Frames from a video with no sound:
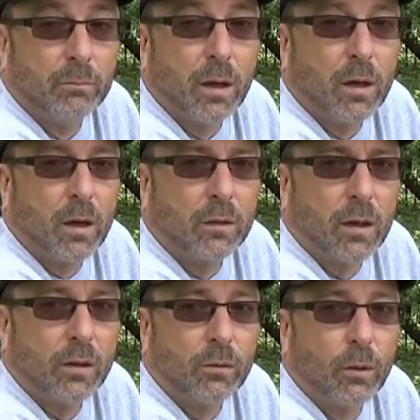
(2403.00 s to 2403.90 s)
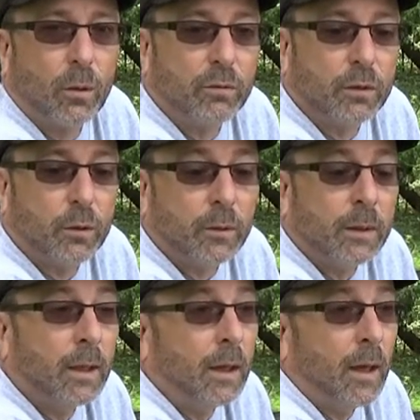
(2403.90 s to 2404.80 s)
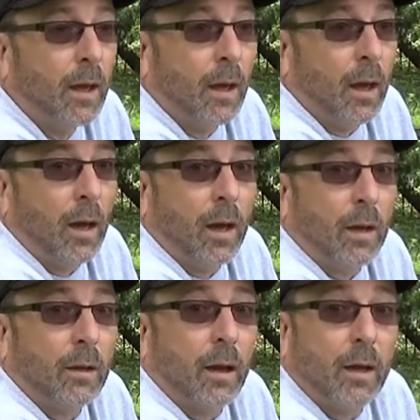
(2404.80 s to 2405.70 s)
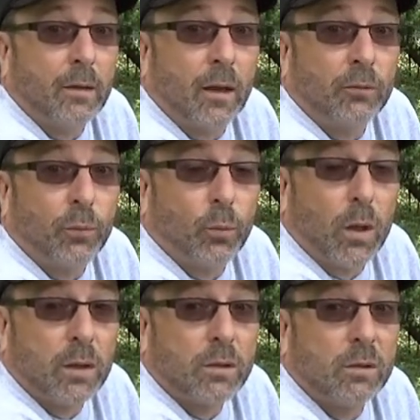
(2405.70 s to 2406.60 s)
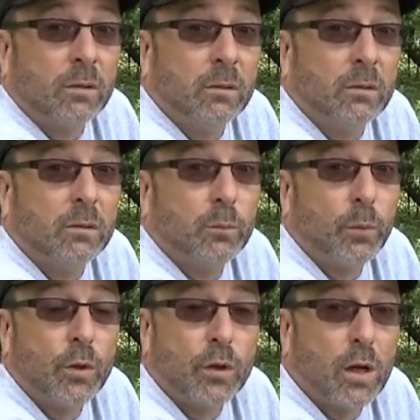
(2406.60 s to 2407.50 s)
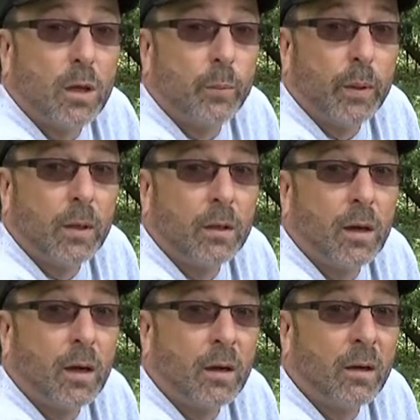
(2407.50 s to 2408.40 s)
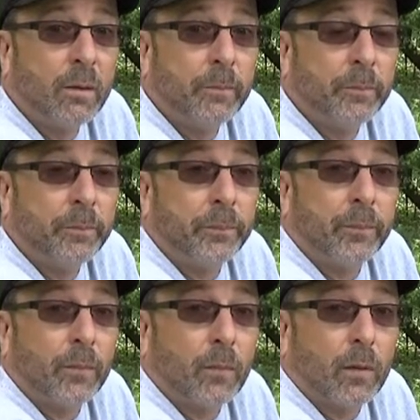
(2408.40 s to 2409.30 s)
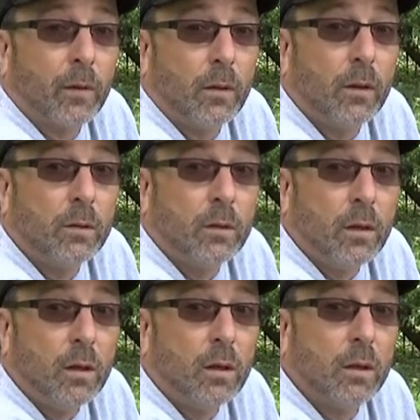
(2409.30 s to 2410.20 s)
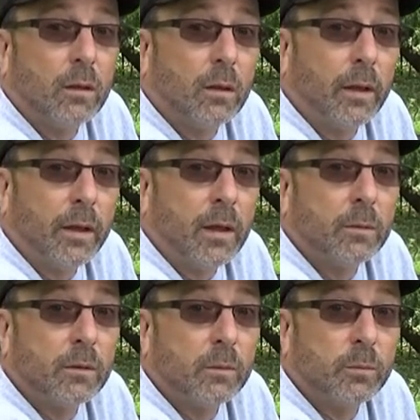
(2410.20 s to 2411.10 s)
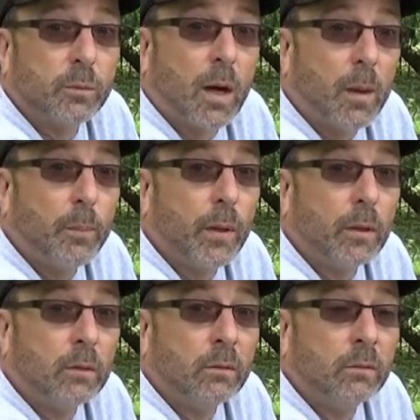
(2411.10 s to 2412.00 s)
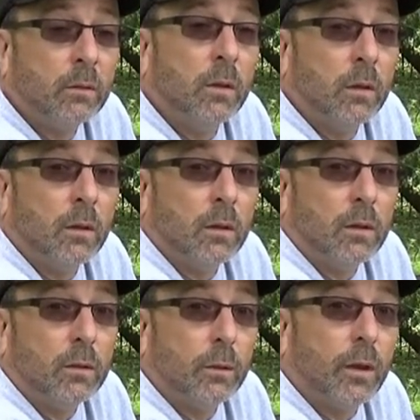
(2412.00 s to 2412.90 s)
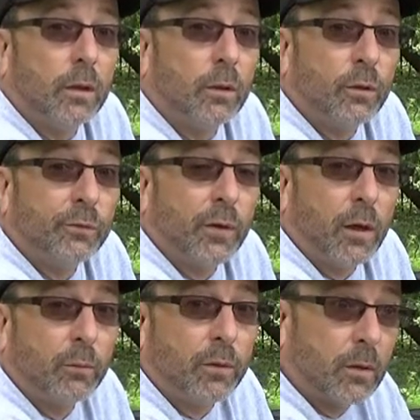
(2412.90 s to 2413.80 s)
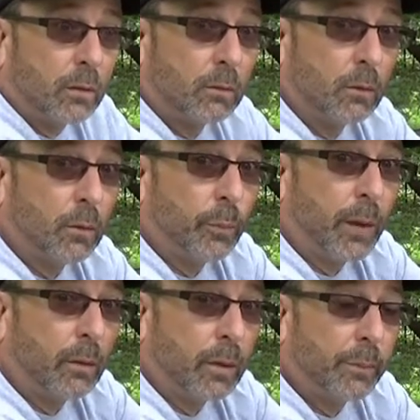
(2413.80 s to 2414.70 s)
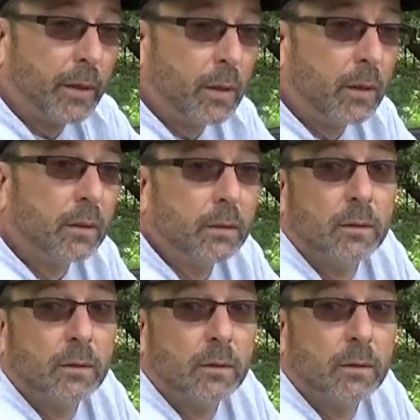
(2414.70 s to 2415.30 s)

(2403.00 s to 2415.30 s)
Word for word: make contacts all over. So, hey, thanks for watching. Appreciate you being there. Hit the uh, like and subscribe button. You'll get notified with the little bell up there